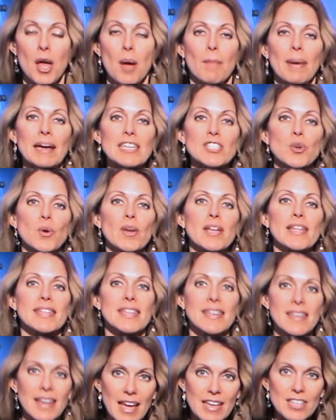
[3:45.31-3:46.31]
by joining the
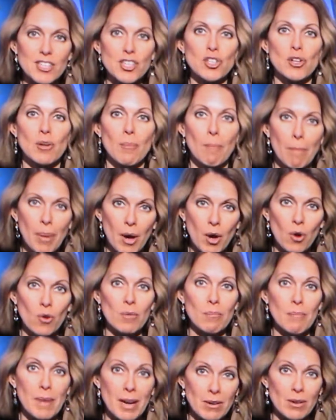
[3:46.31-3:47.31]
National
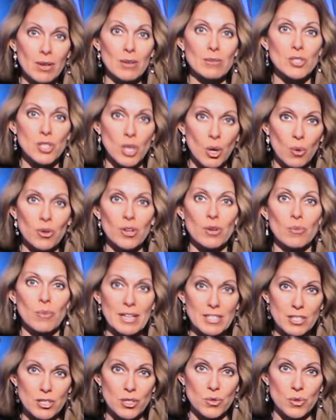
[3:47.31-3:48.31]
Bone Marrow Donor
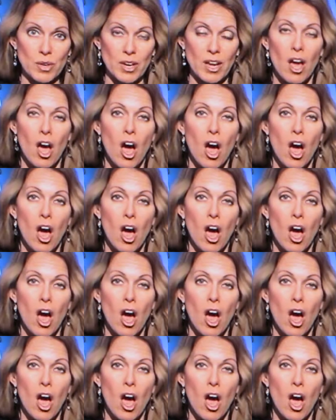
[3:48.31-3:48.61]
Registry.